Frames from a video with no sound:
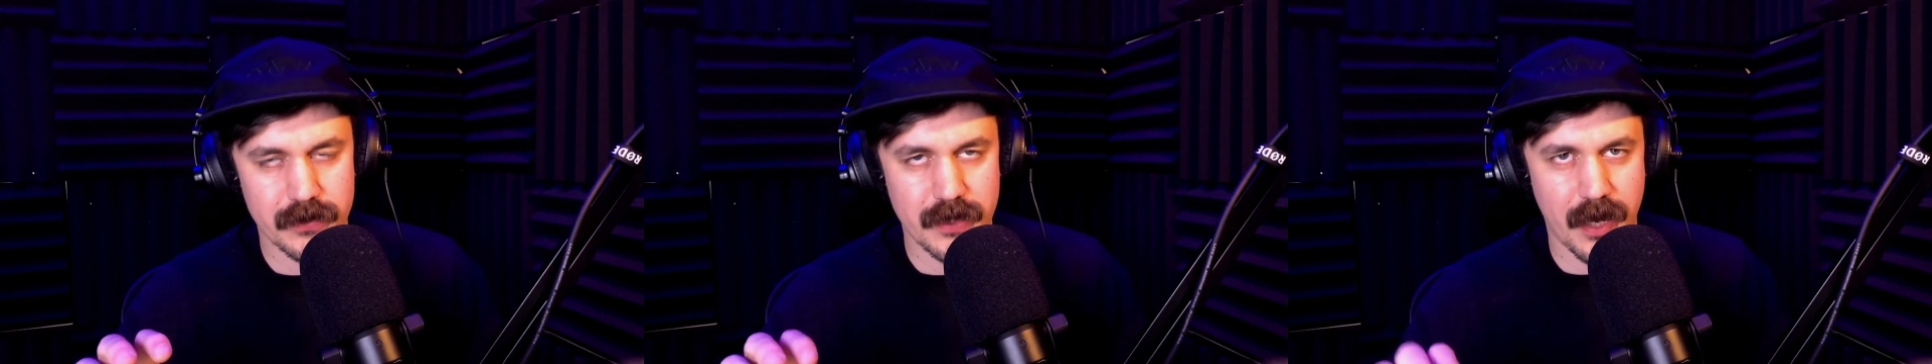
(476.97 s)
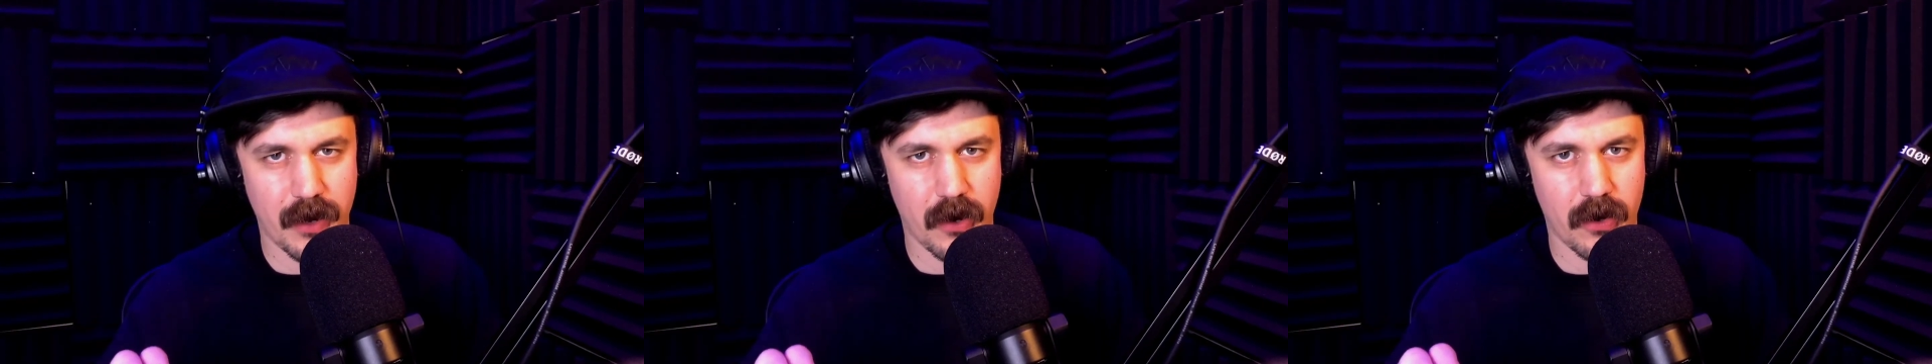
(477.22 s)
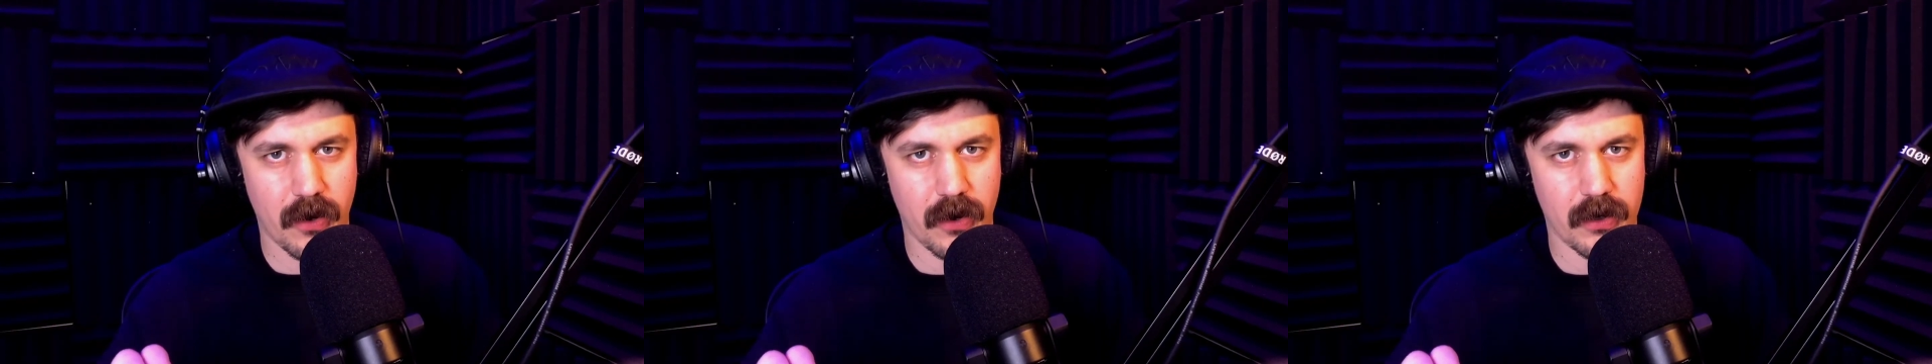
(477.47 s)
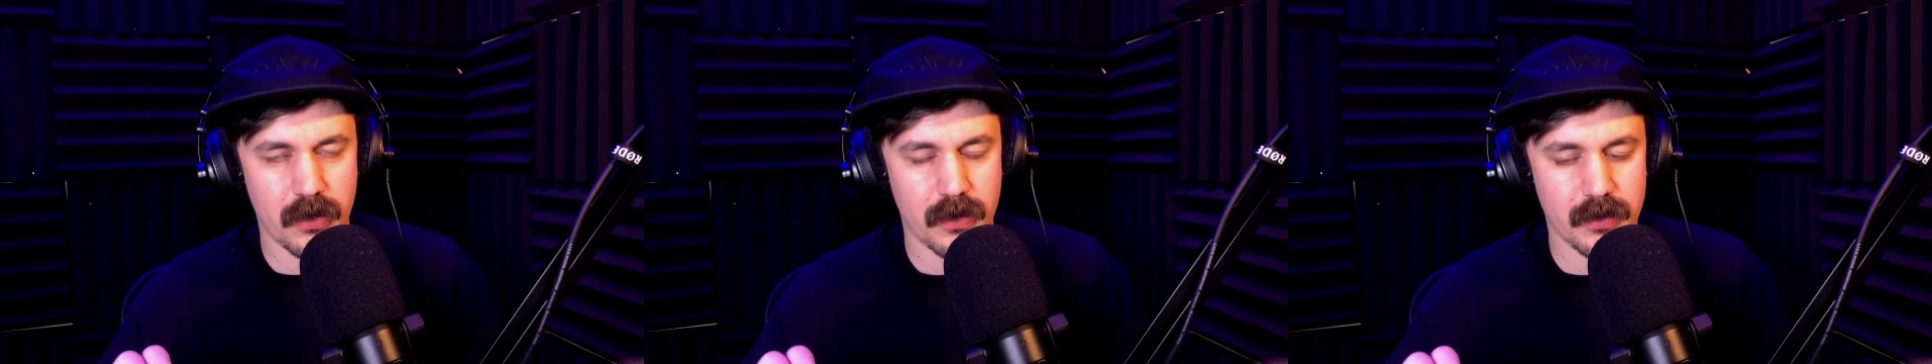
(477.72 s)
that
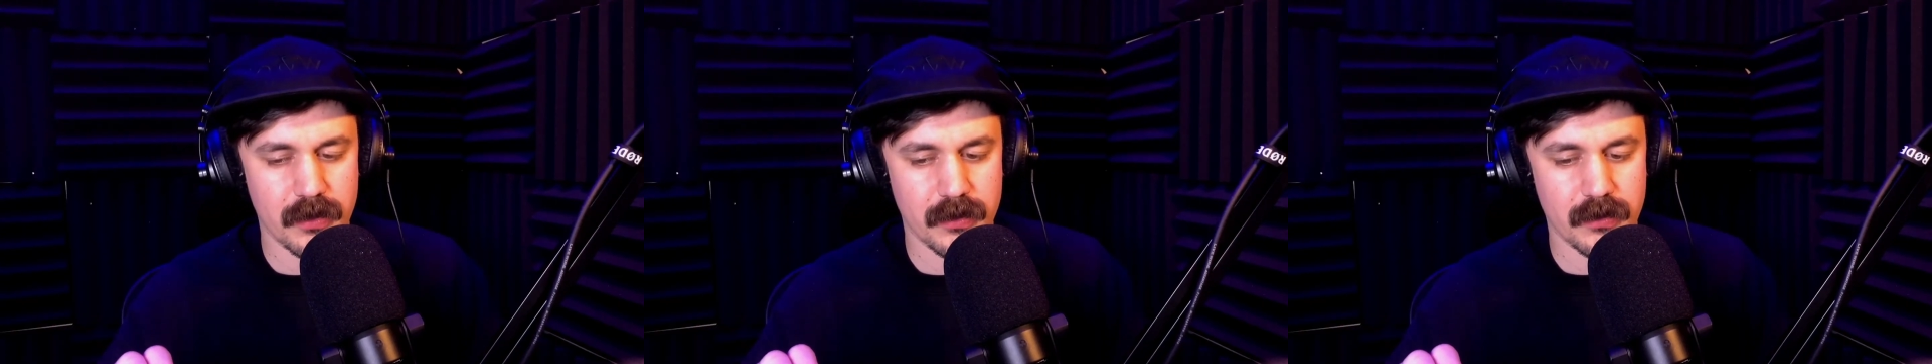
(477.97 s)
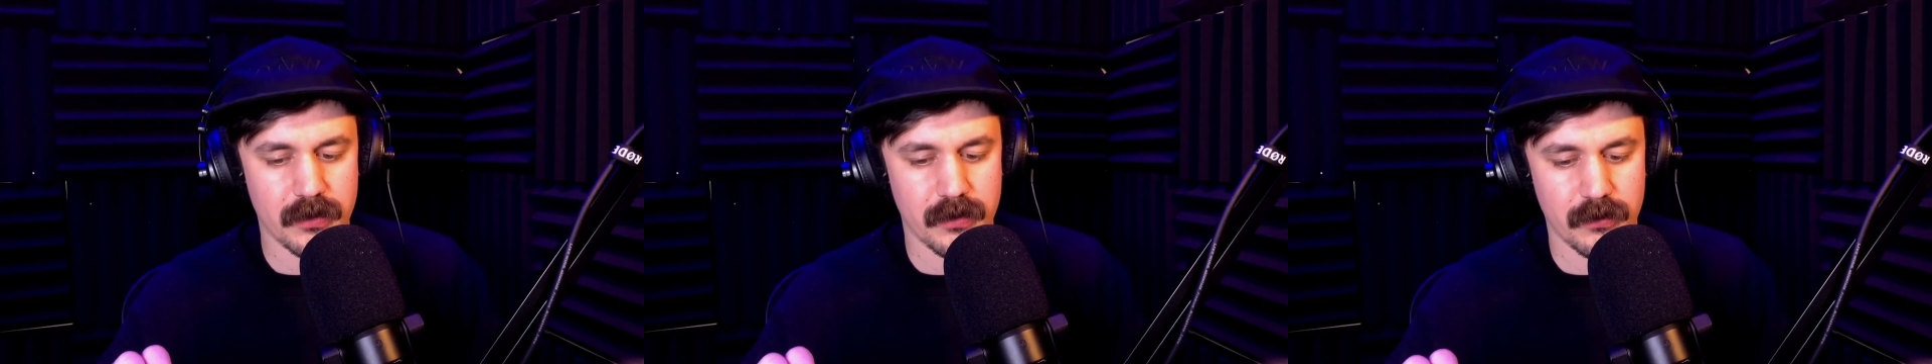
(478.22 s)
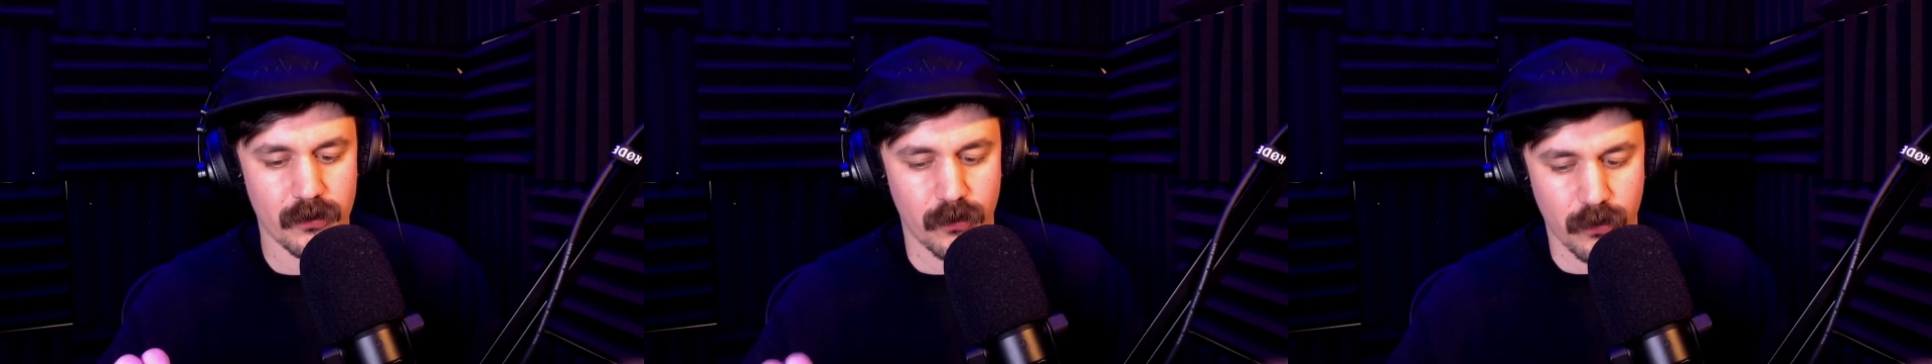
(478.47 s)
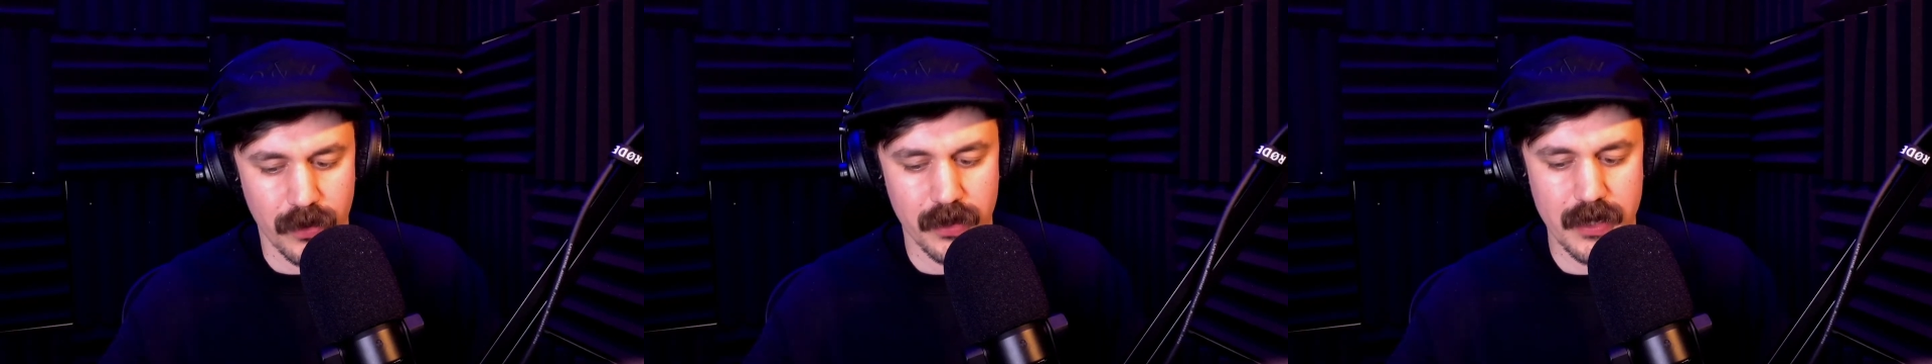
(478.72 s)
are
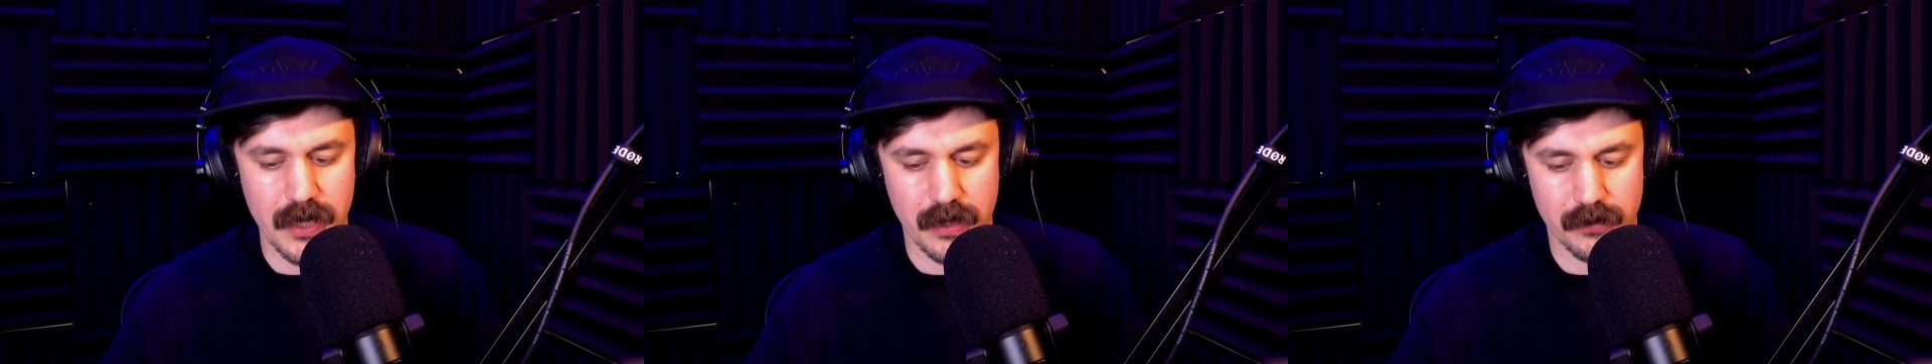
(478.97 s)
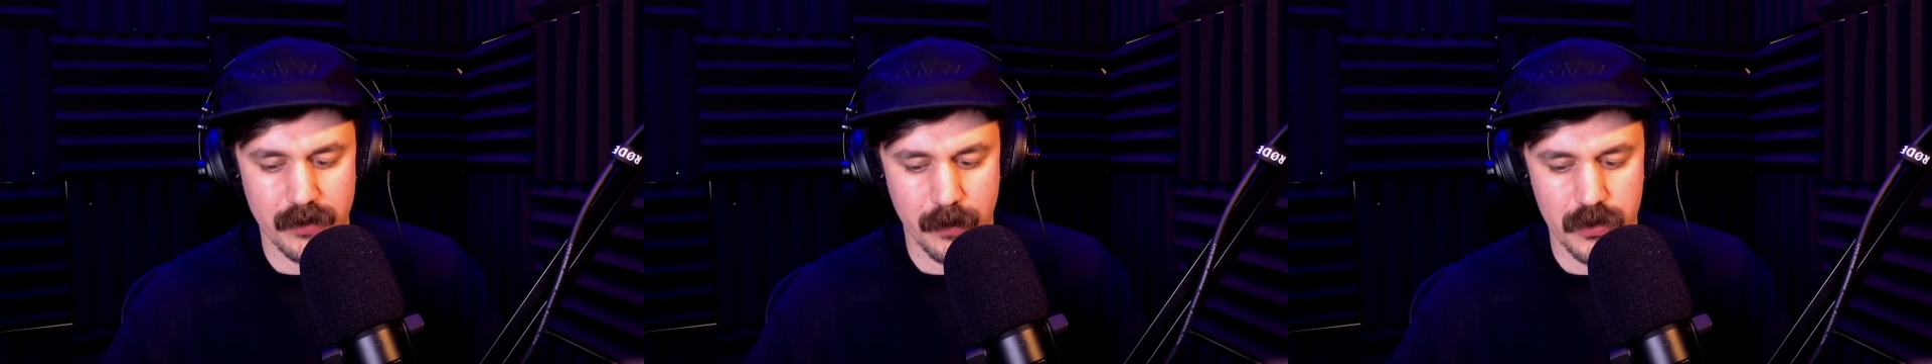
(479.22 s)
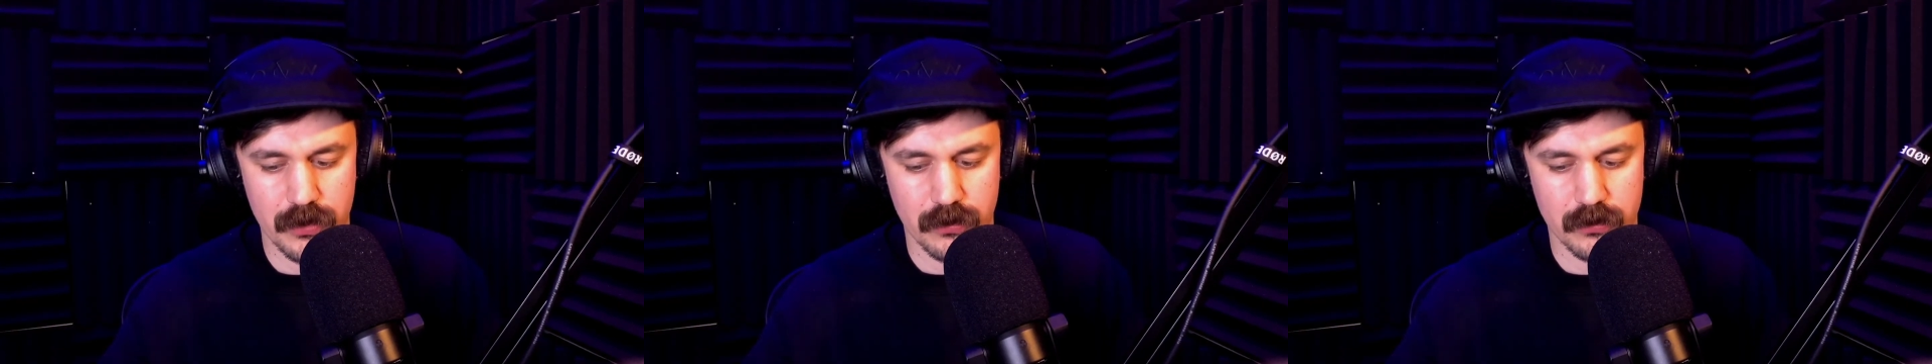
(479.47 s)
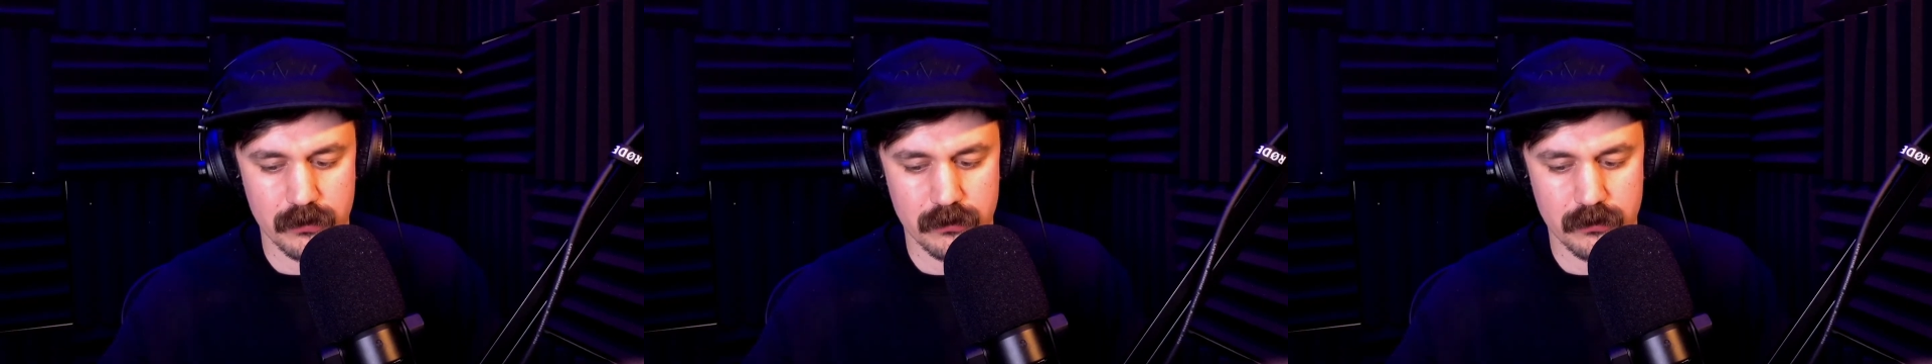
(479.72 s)
really exceptional.